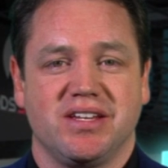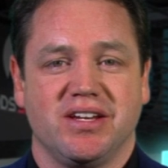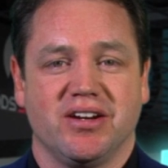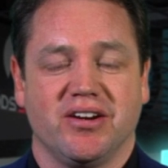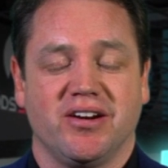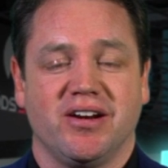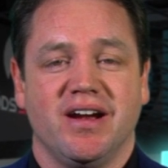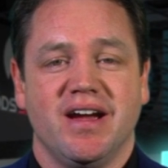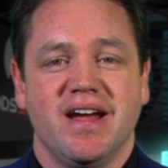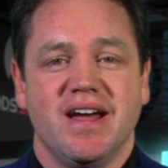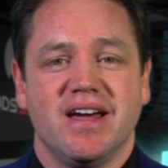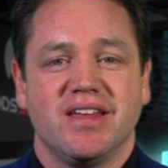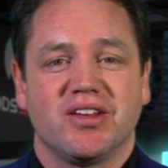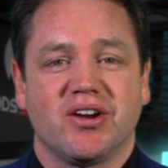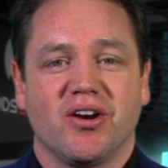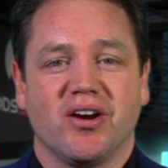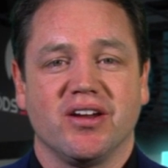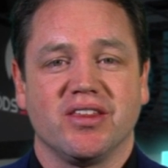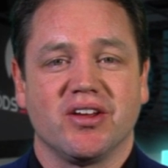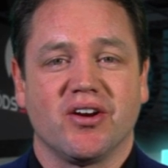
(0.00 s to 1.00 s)
year.
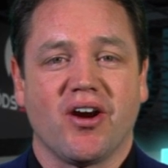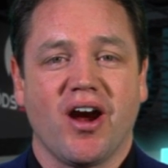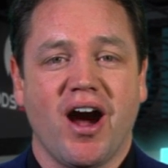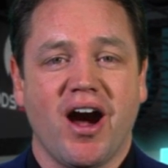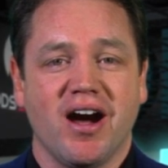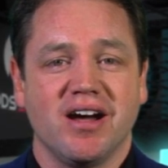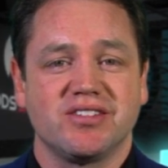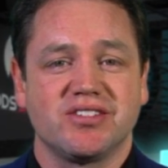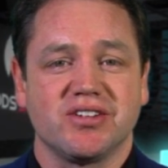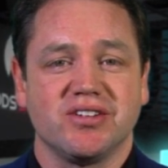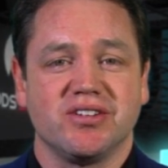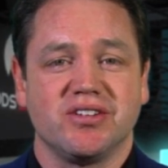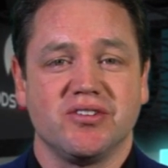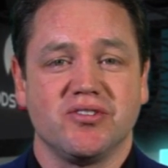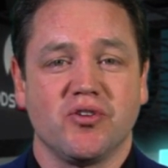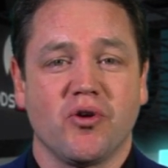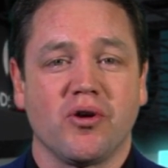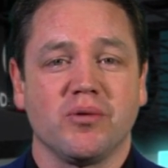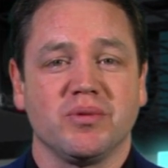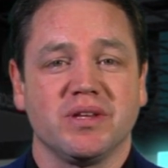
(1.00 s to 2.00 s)
Their their odds are
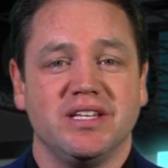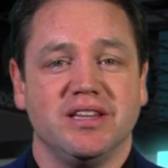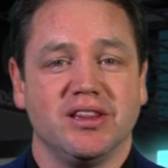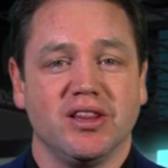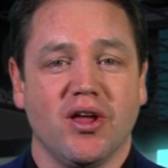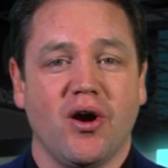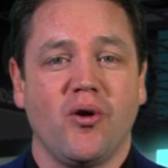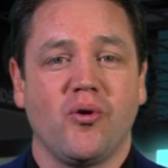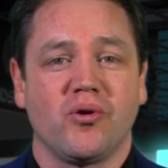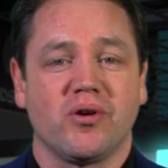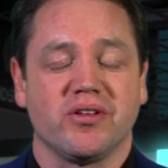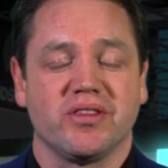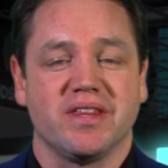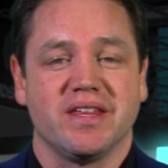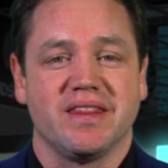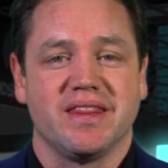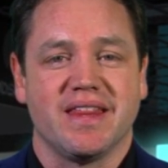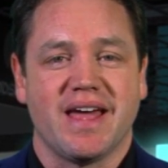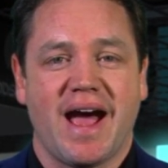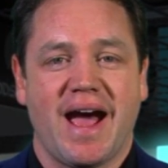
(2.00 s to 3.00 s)
normally lower
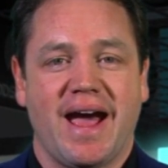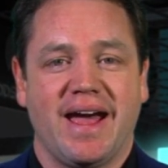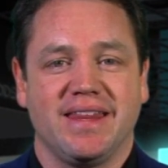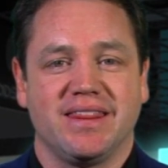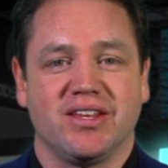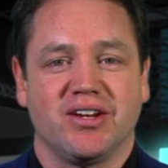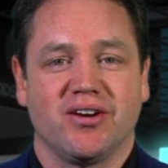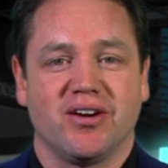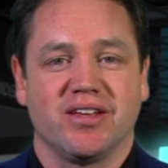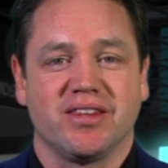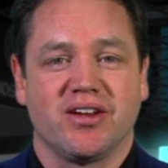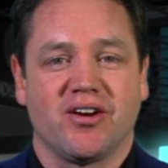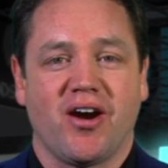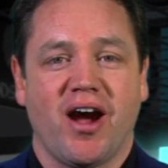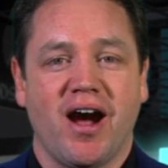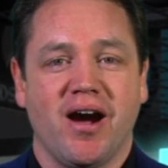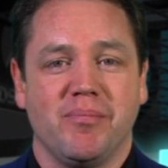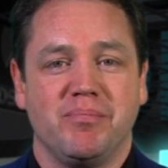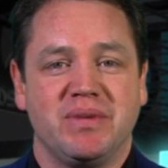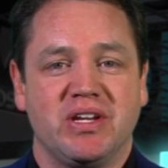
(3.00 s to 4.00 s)
than that. They're they're
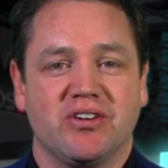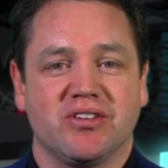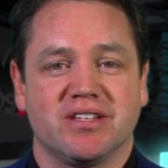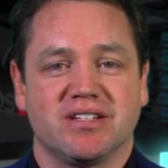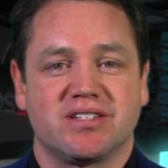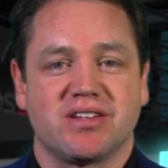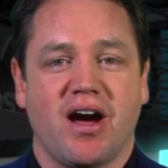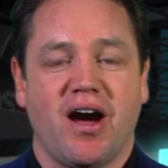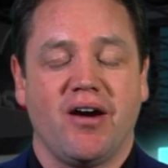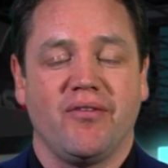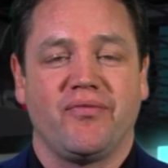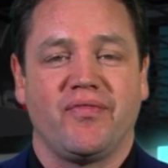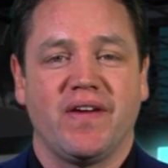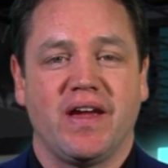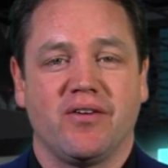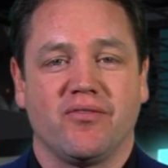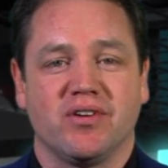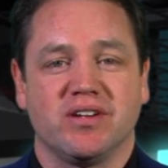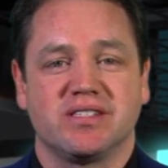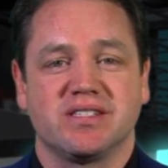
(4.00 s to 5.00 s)
up near the top
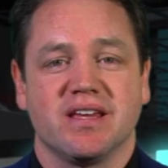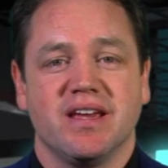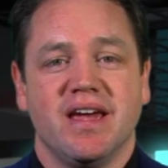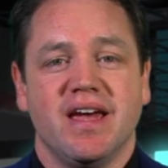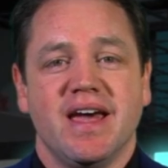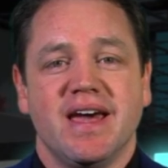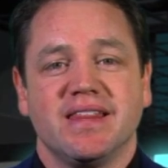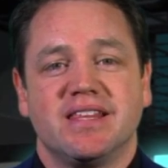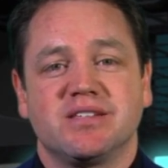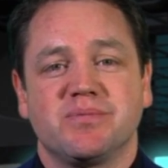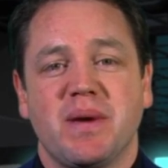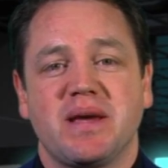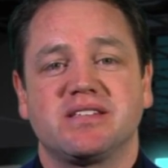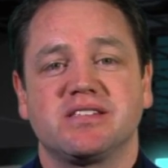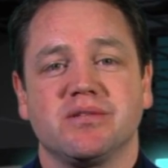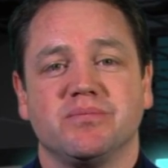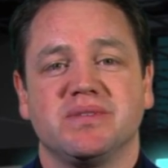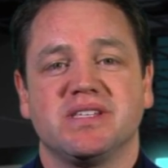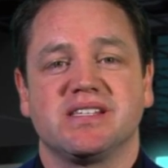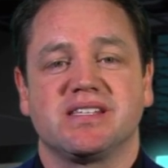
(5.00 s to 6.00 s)
favorites. This makes
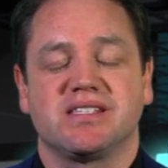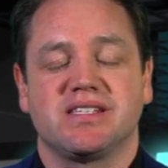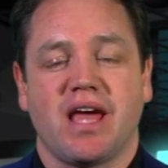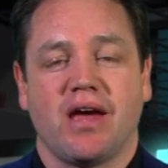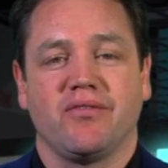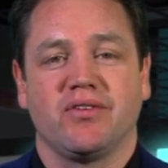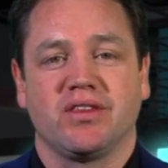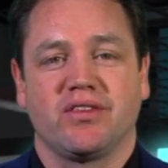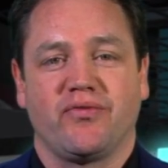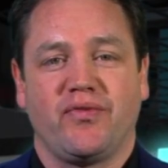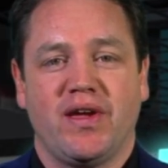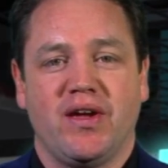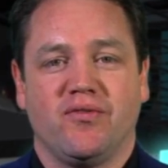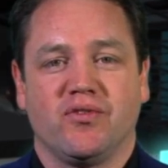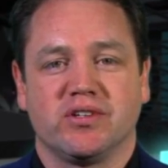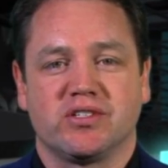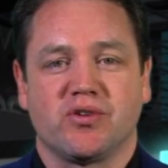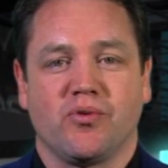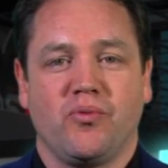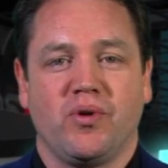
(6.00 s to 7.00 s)
them the seventh
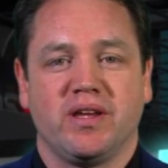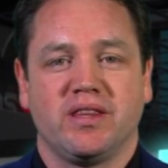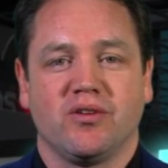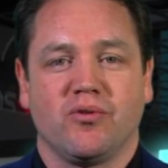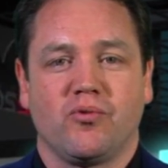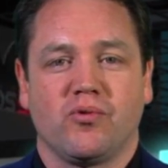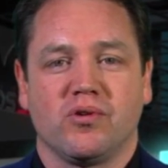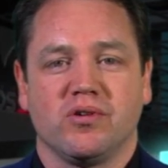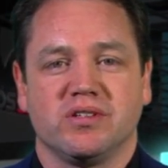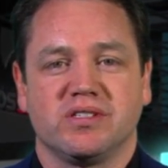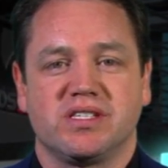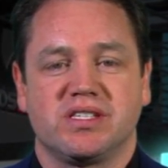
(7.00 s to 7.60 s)
favorite to win the World